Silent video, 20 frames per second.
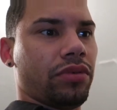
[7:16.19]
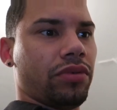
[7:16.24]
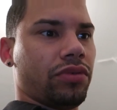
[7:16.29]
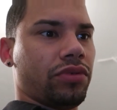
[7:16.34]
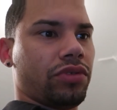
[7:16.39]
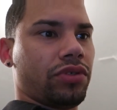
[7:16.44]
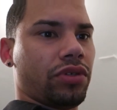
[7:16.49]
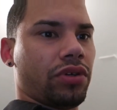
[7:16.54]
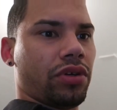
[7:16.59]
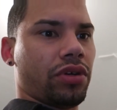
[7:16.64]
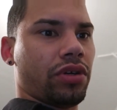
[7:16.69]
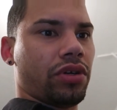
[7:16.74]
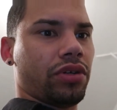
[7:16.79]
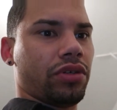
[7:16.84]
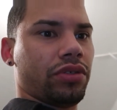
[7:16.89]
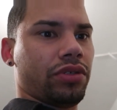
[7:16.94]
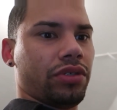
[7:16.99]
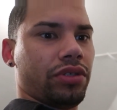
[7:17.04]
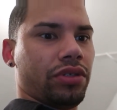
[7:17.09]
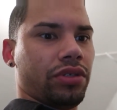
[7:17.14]
go
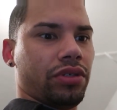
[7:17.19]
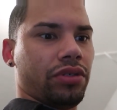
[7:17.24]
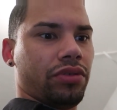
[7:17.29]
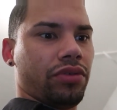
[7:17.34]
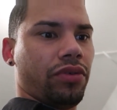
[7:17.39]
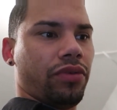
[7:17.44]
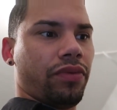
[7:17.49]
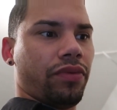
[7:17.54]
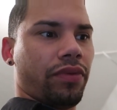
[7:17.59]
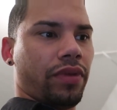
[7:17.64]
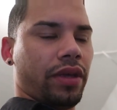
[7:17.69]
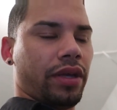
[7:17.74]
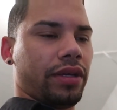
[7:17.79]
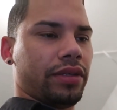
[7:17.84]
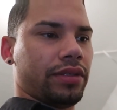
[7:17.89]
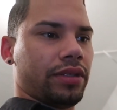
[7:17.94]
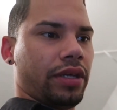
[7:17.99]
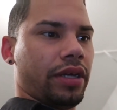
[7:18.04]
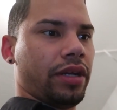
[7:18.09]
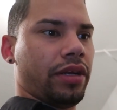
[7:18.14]
charge and do
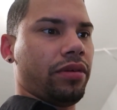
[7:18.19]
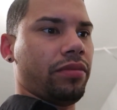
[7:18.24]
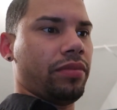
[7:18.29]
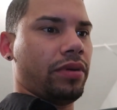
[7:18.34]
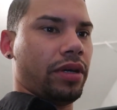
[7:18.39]
things later.